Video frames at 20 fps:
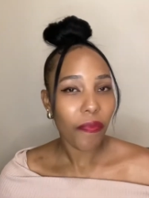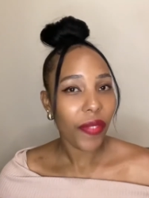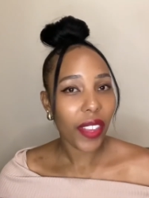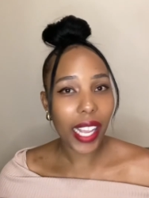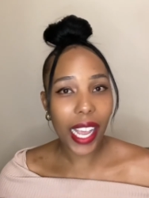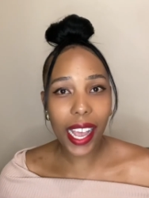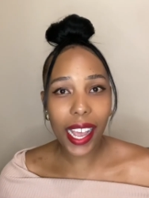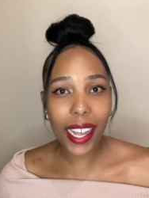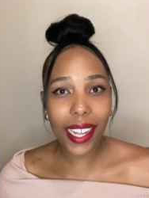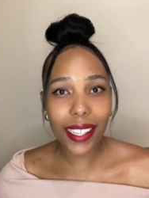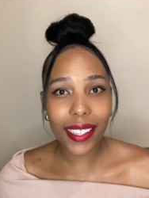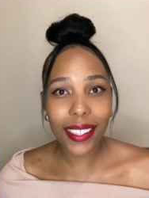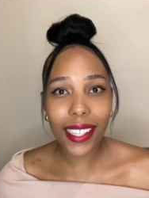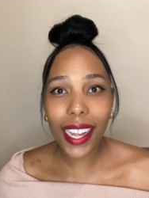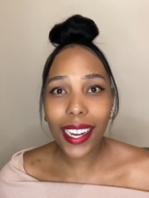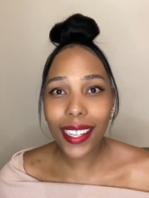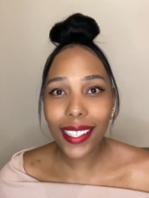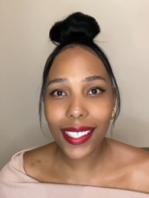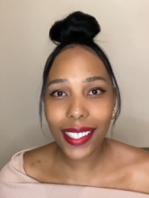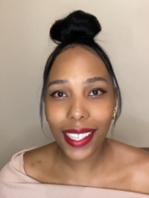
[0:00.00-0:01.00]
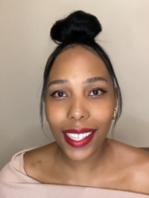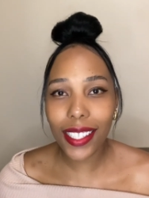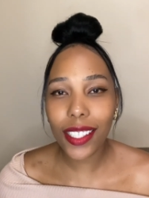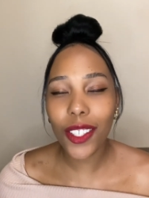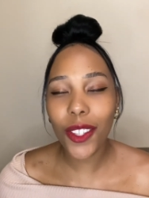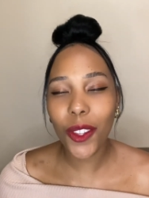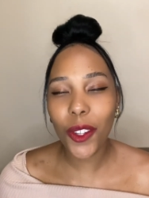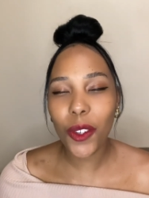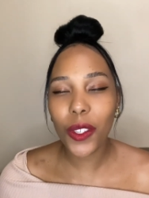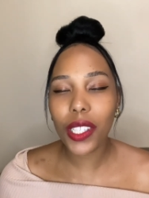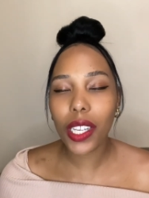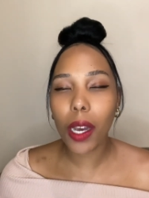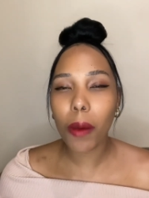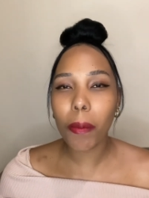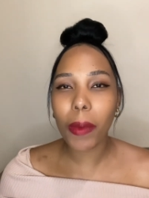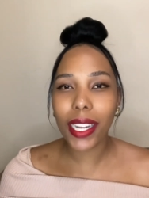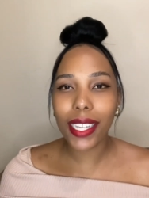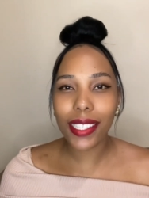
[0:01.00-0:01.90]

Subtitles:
And that is it. Those are my